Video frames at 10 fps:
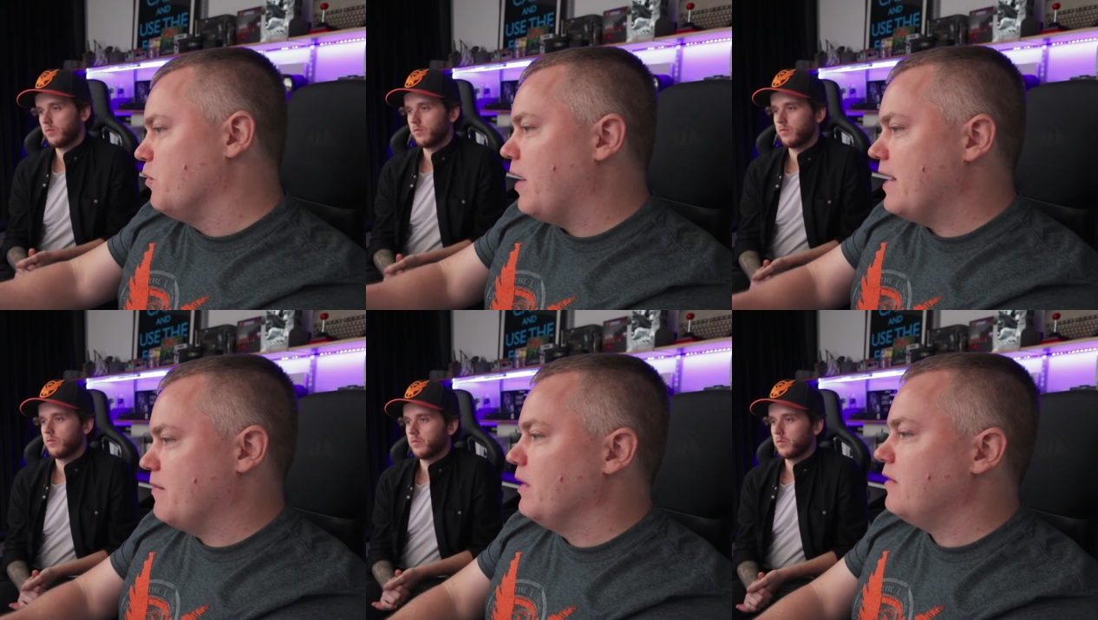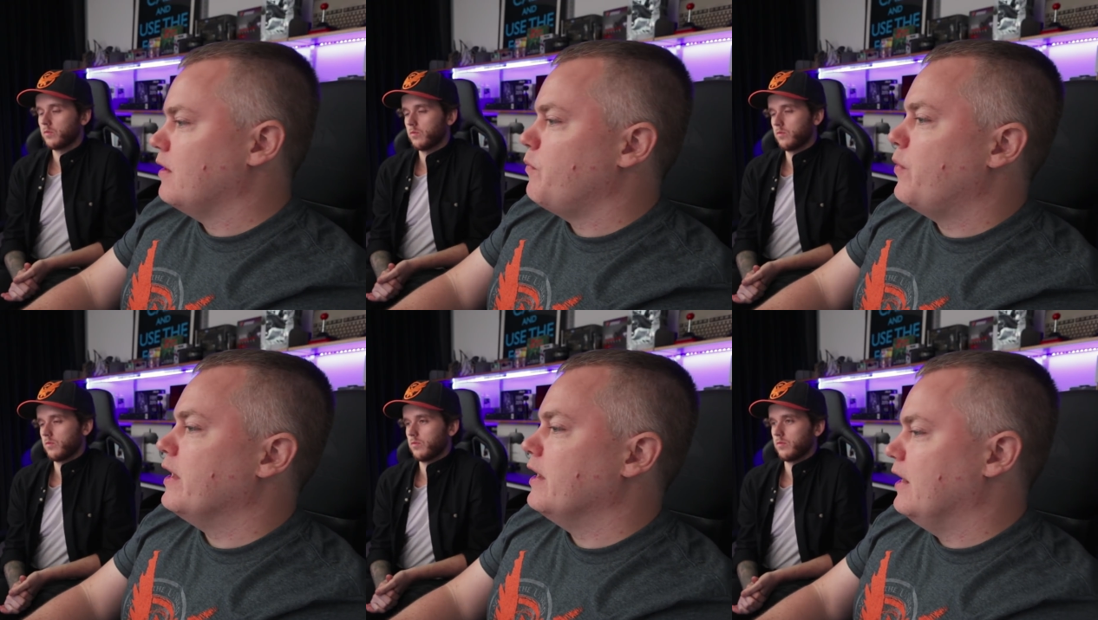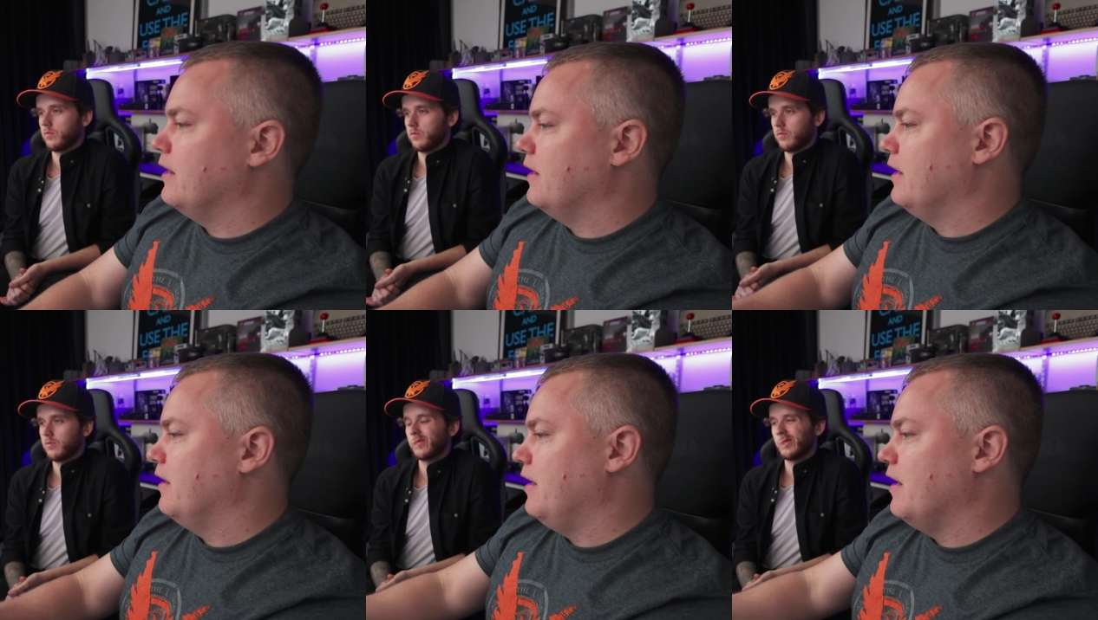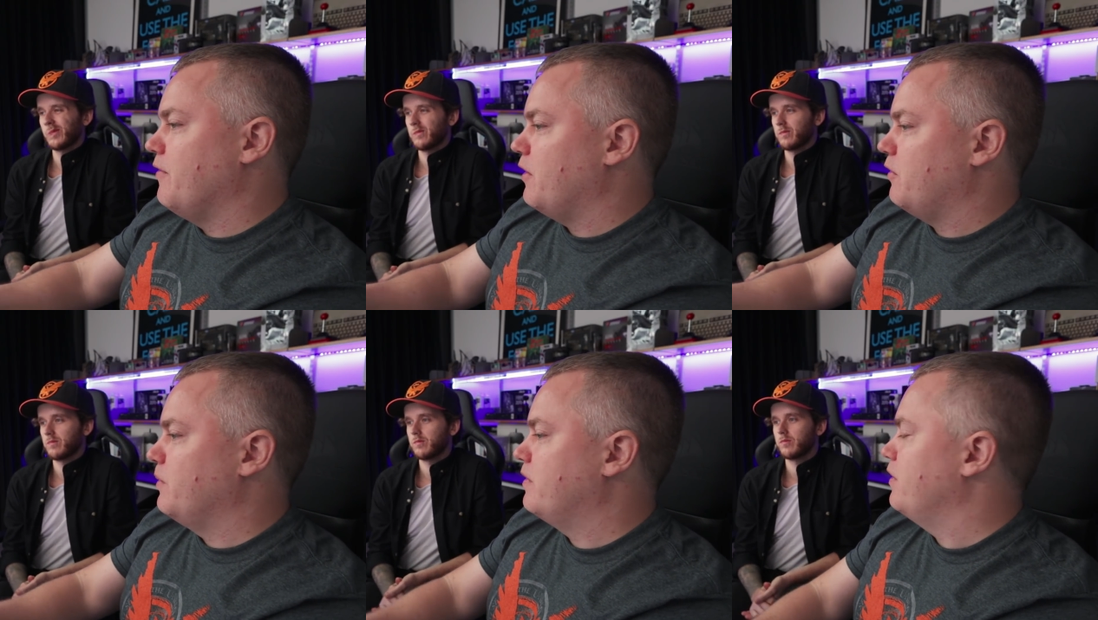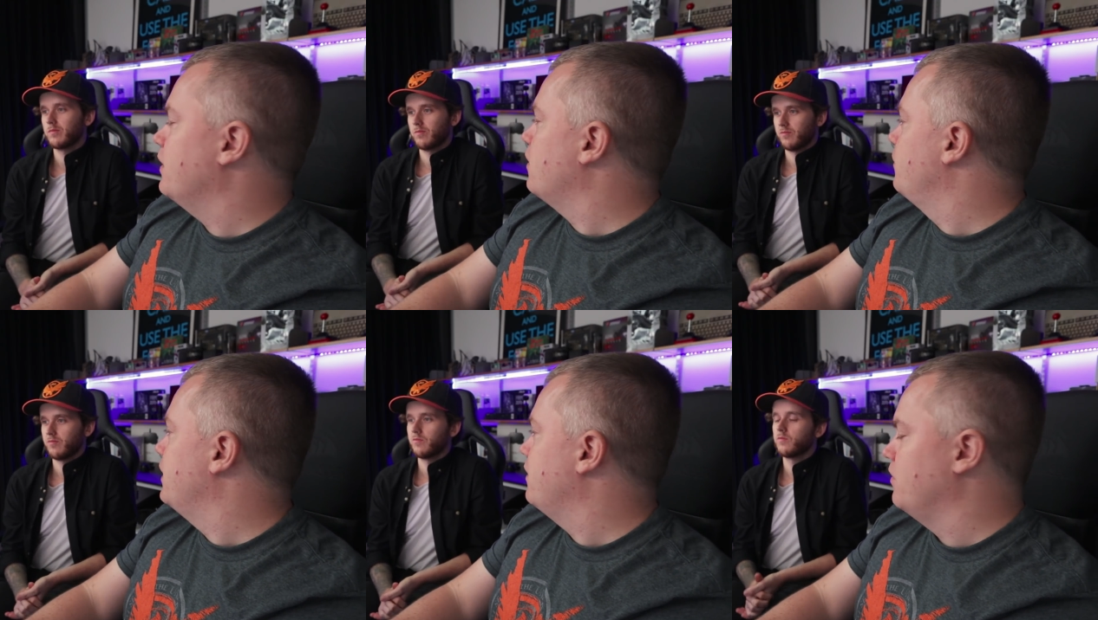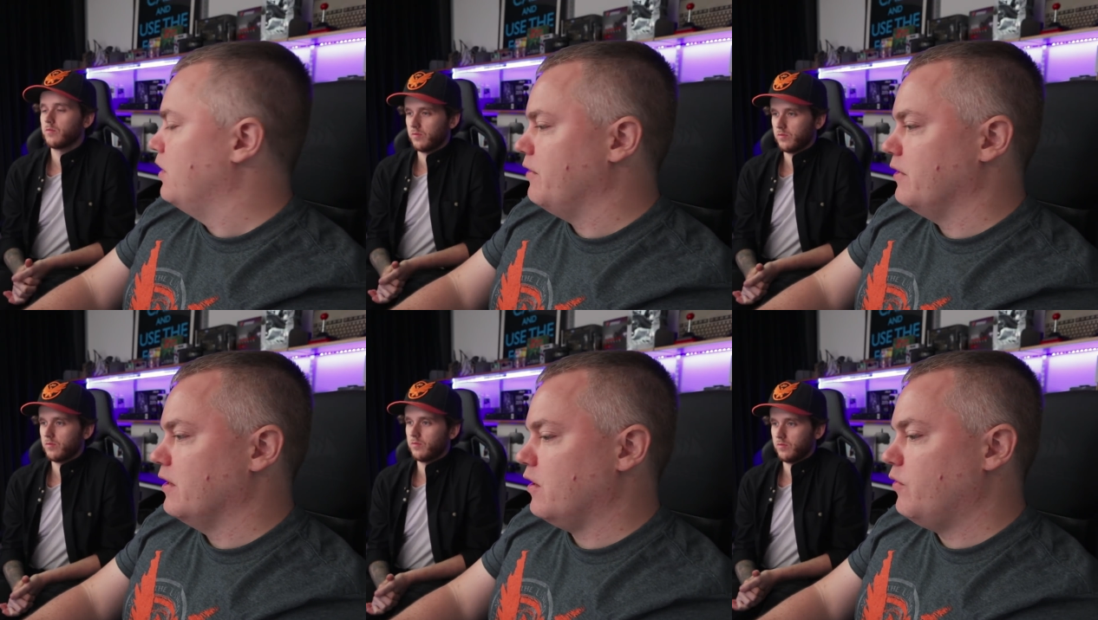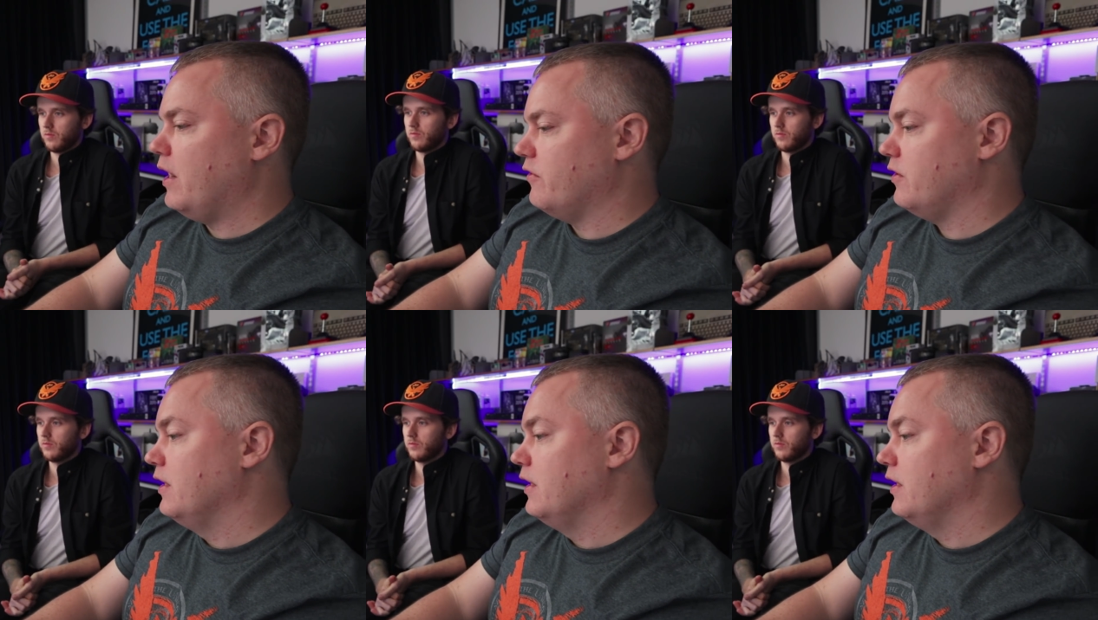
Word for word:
Speaker 1: You might miss something, and uh, in a very specific combination, you have a crash.